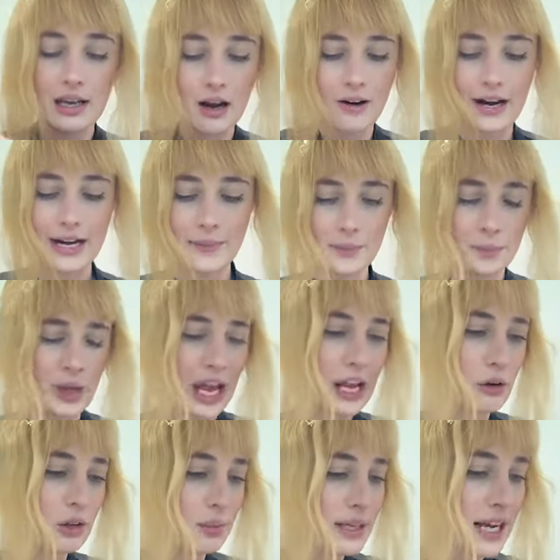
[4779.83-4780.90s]
All right,
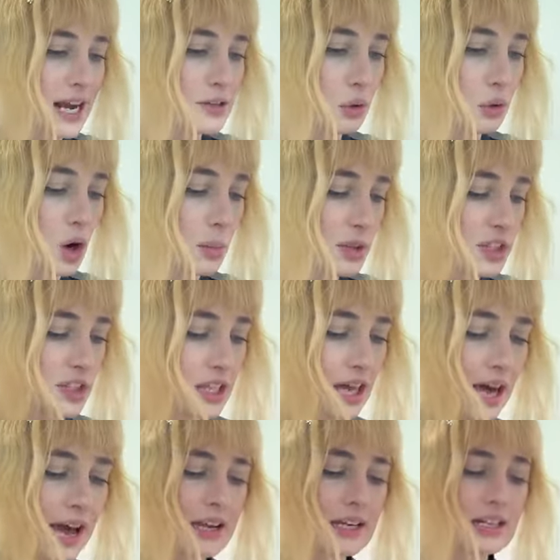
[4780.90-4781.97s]
hang with me guys, we're almost to the
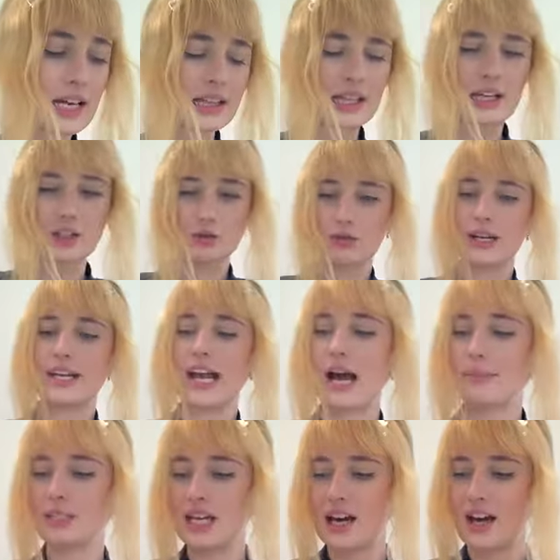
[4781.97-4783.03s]
end, and then it's
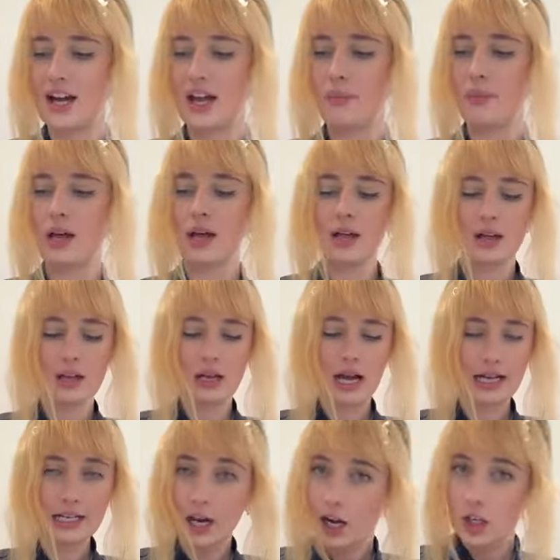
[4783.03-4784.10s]
recap time.
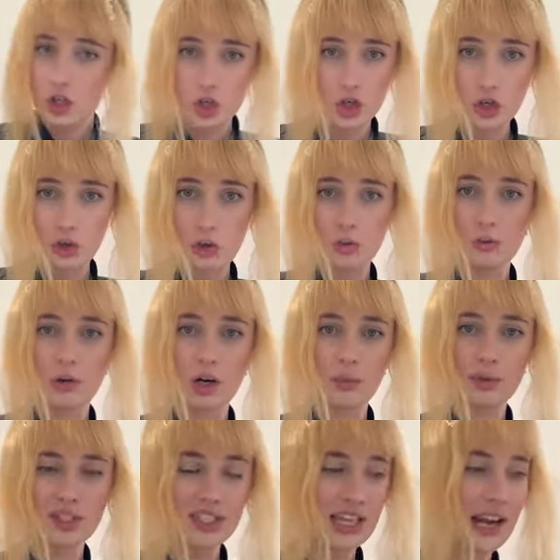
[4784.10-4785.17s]
I got you. We're
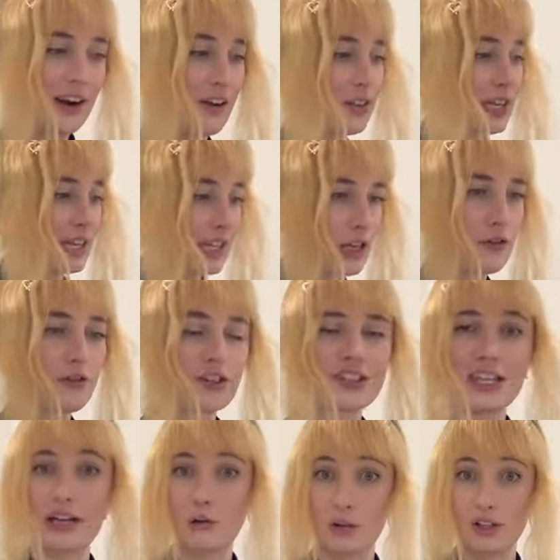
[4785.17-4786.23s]
almost there. Thank you for
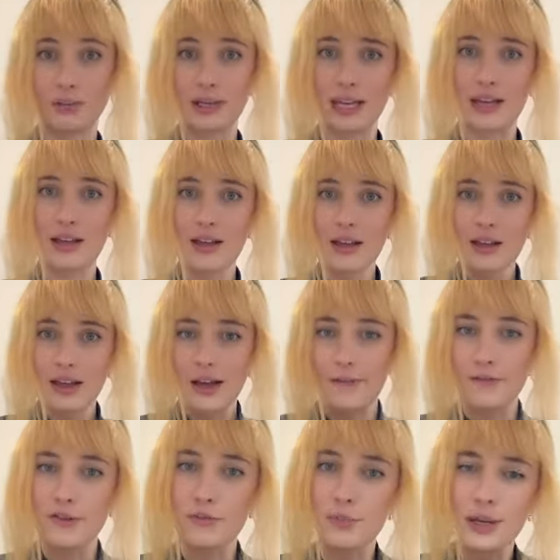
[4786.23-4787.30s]
staying with me.
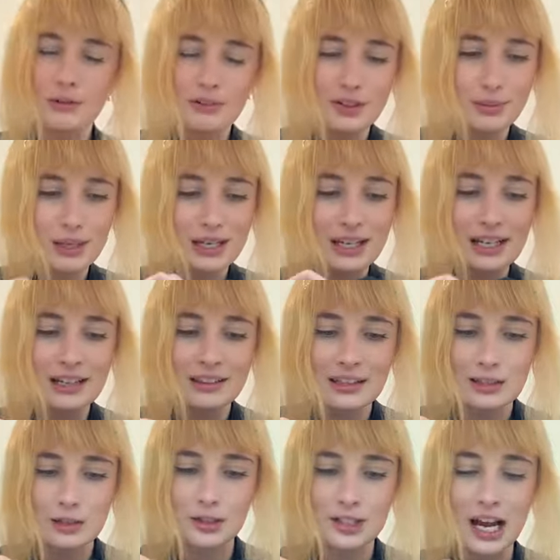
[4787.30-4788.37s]
If you've been with me
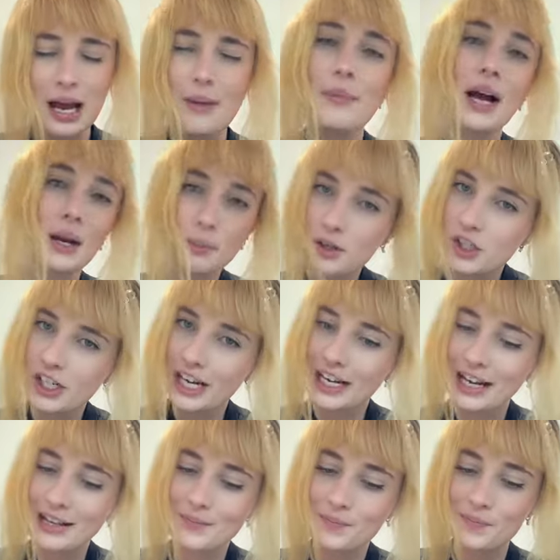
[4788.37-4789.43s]
this whole time, I appreciate
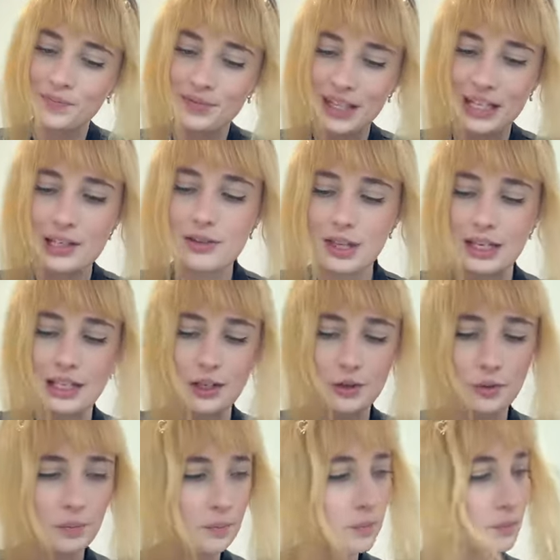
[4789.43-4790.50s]
it. Thank you, thank
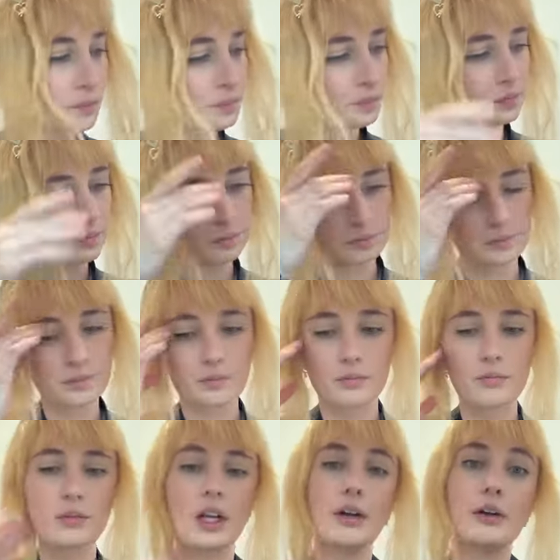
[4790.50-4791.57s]
you.
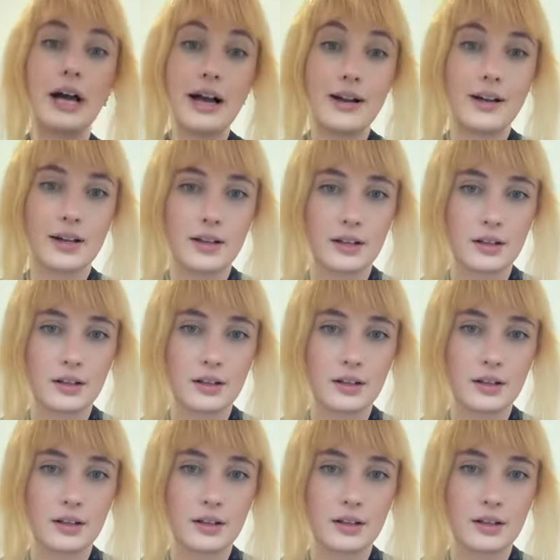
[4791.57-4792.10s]
Okay.